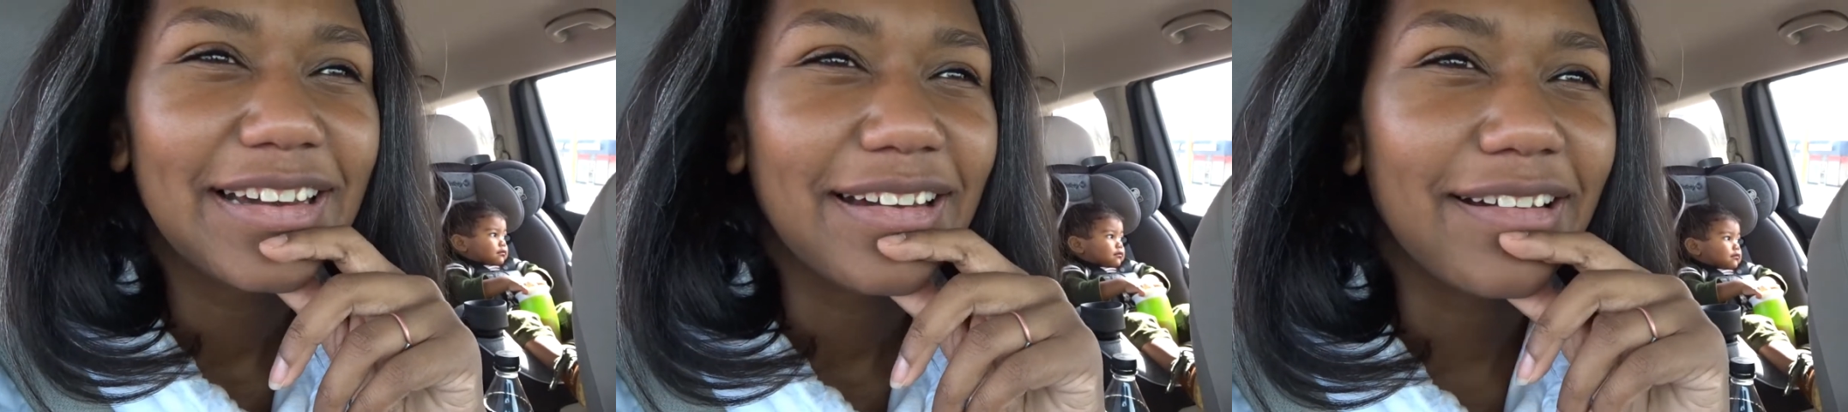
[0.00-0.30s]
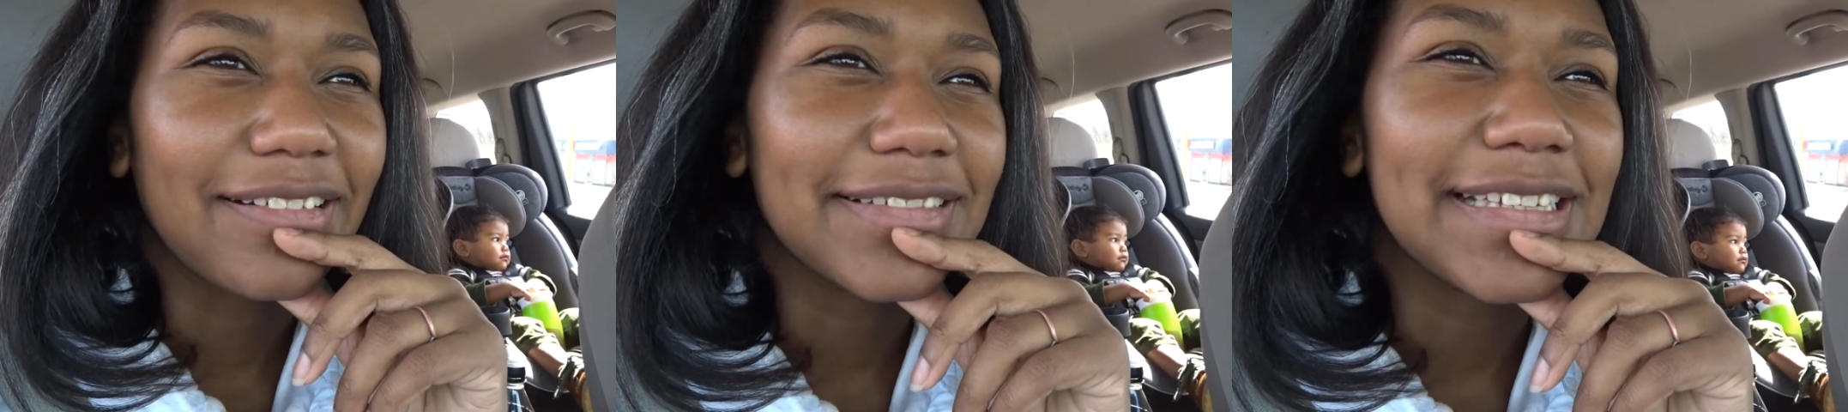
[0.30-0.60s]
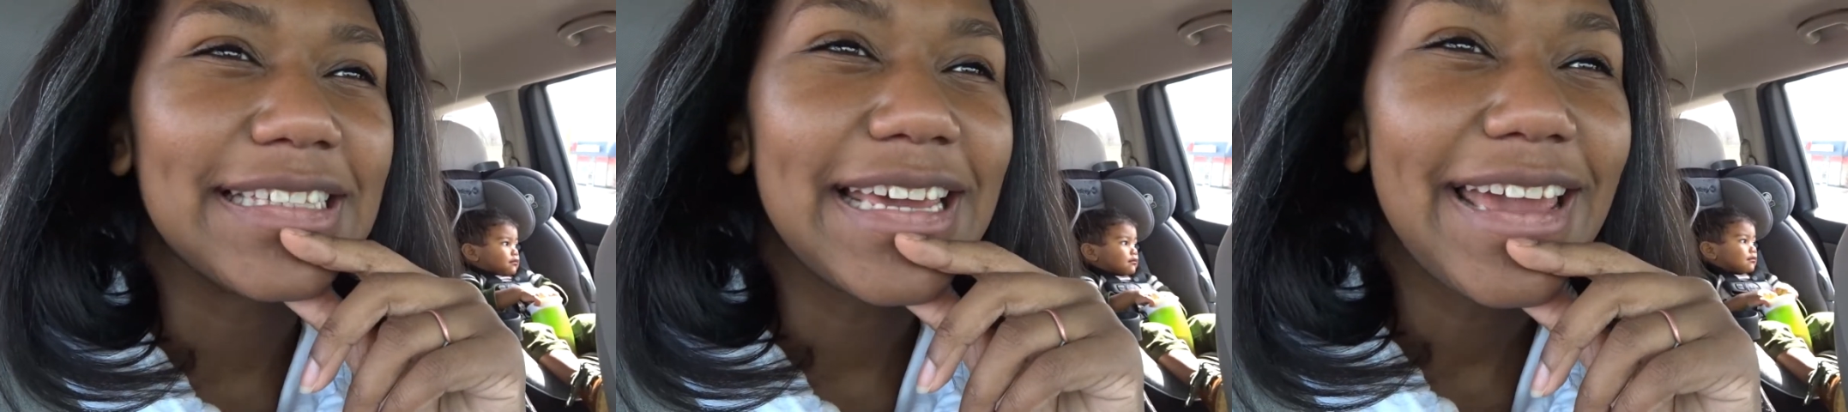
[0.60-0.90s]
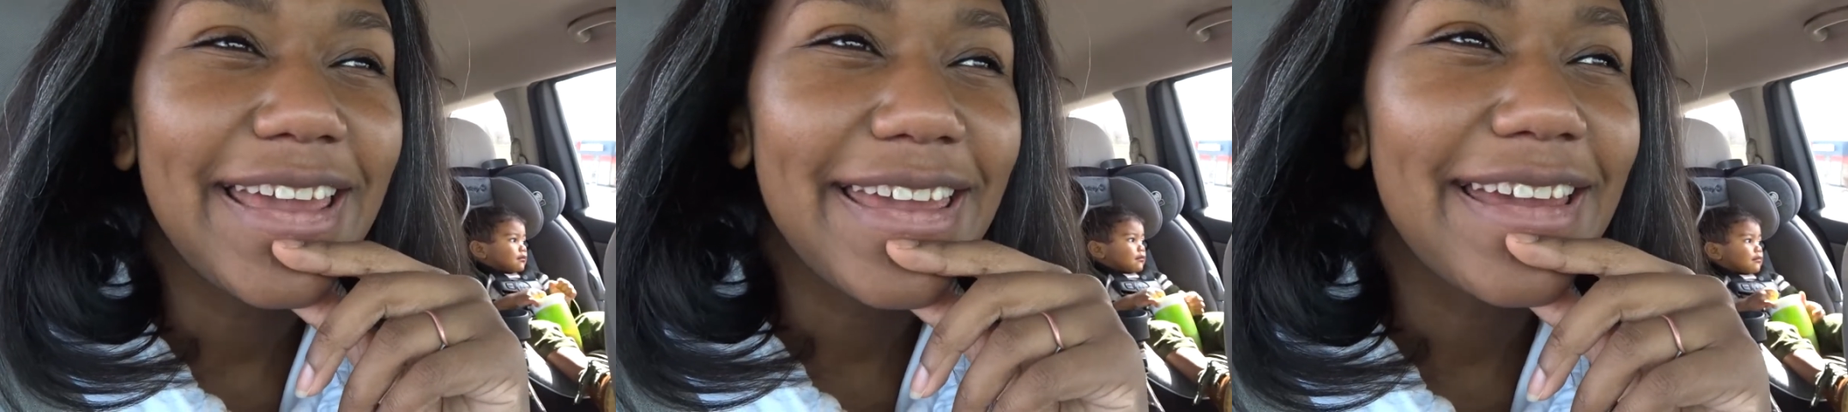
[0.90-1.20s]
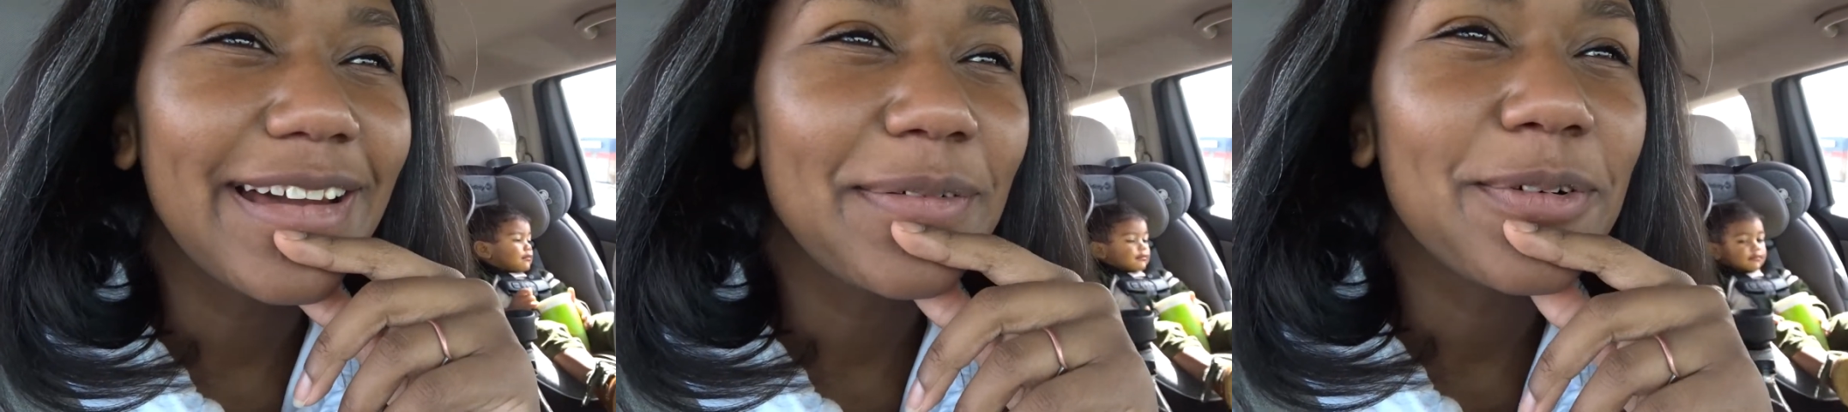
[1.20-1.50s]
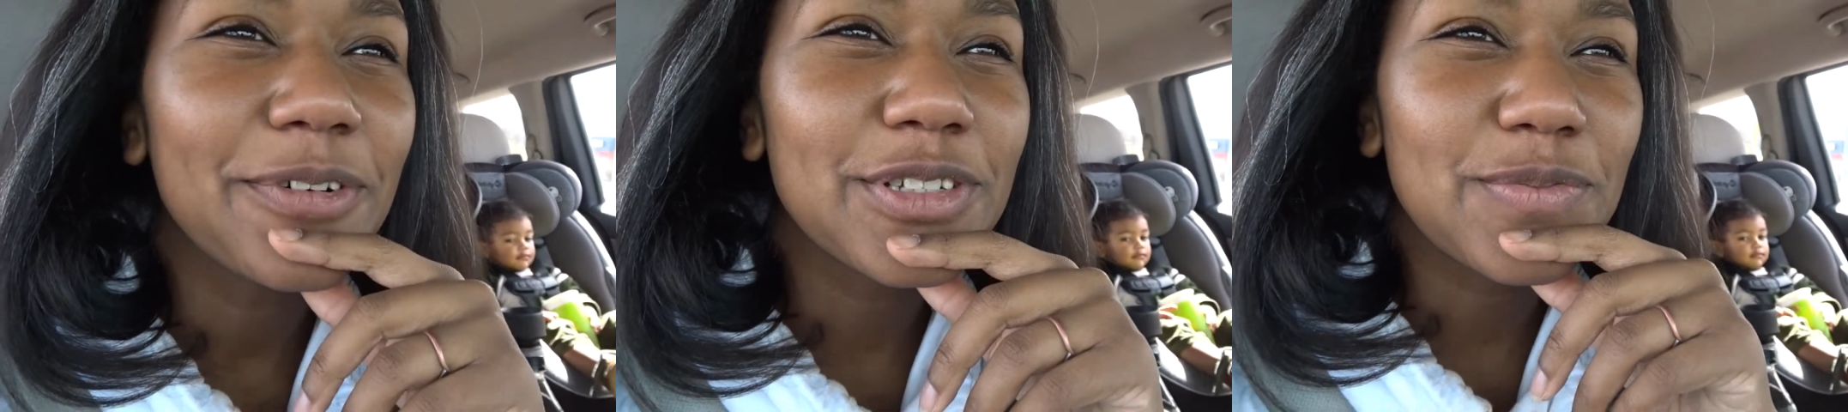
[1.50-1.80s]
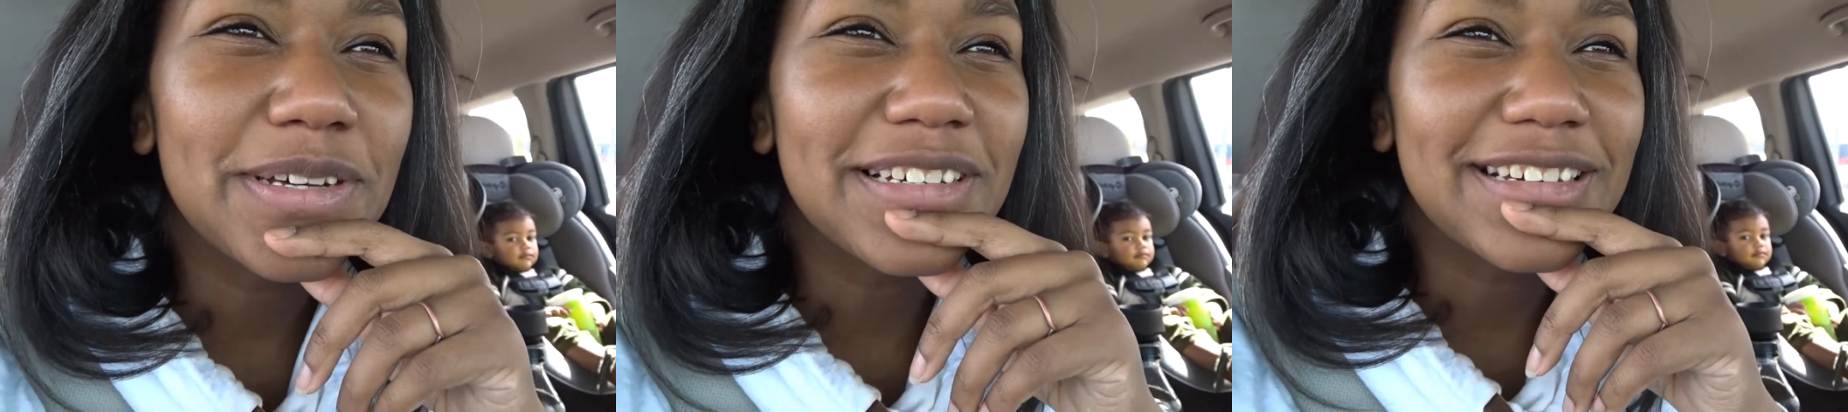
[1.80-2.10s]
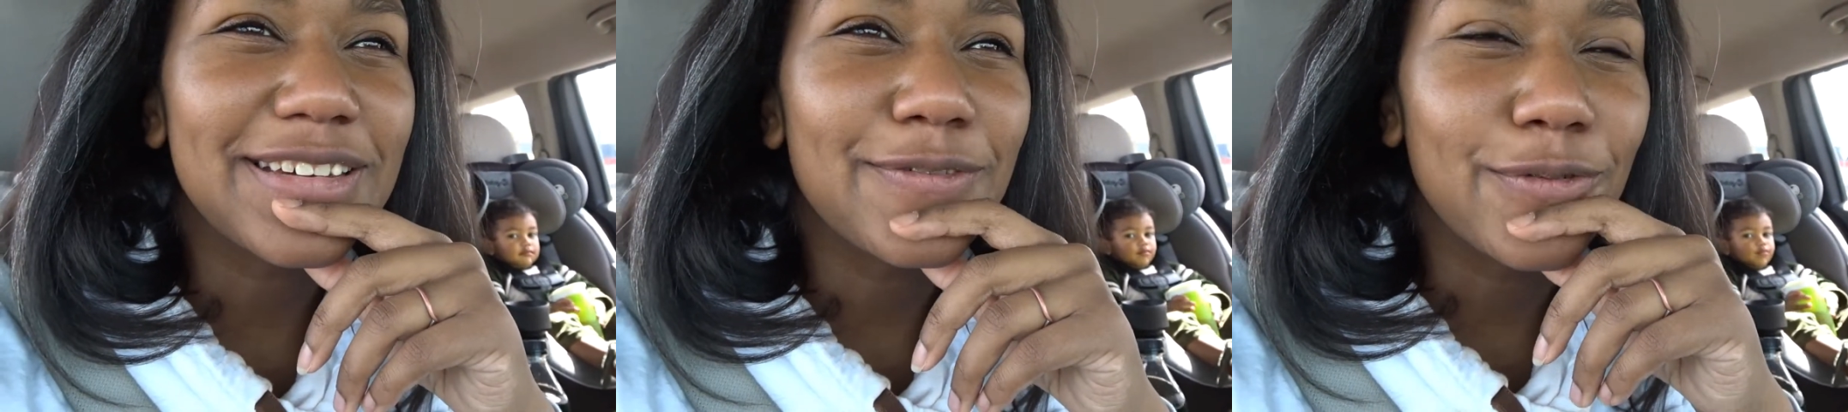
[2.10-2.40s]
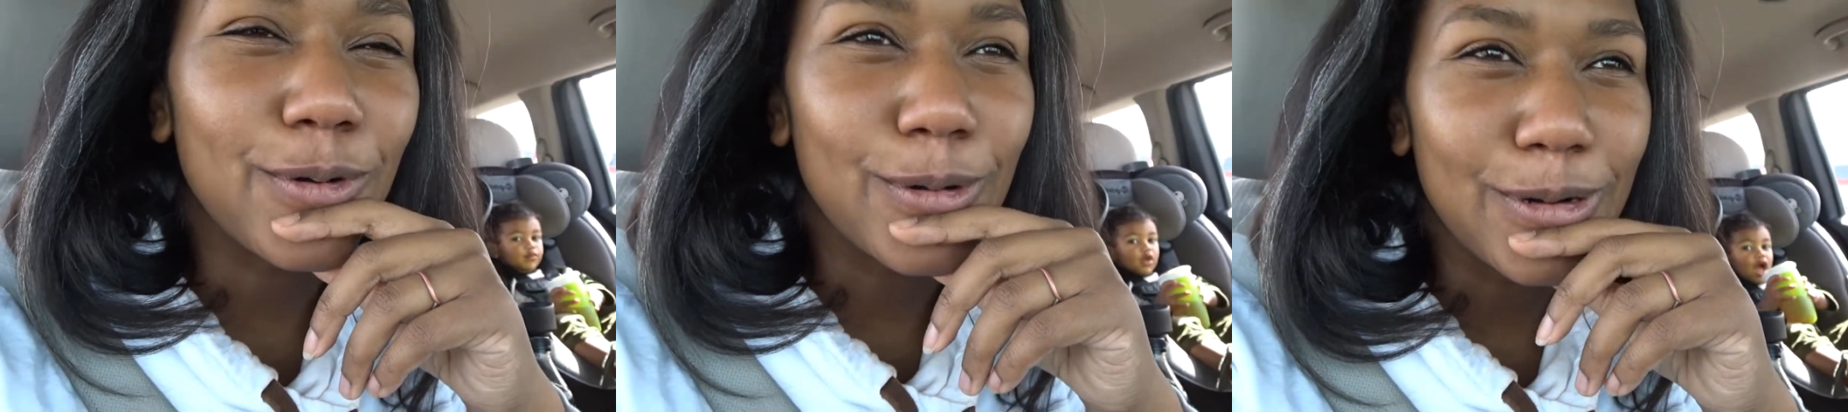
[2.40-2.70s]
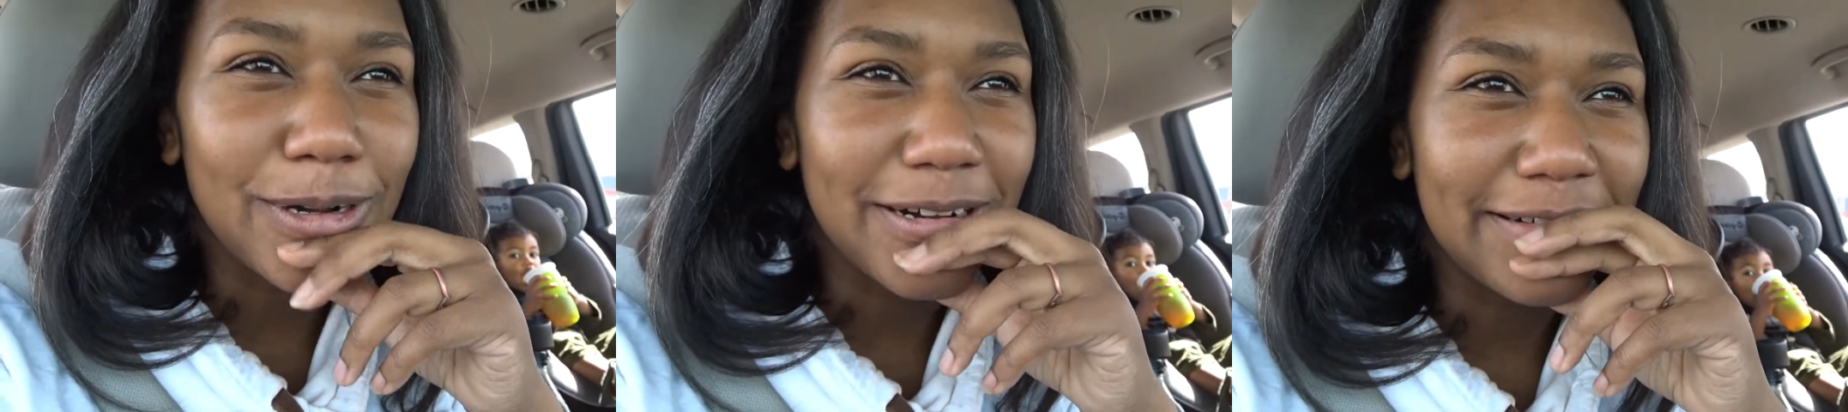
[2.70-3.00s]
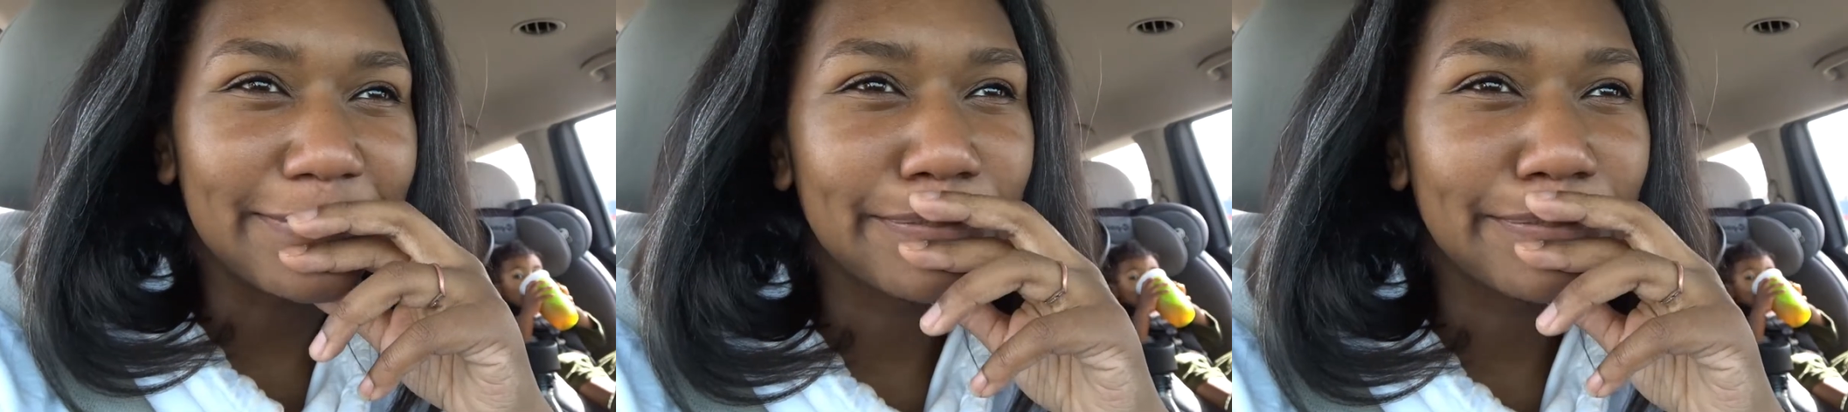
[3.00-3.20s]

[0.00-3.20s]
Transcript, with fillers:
Speaker 1: Uh, today I'm going to be looking for,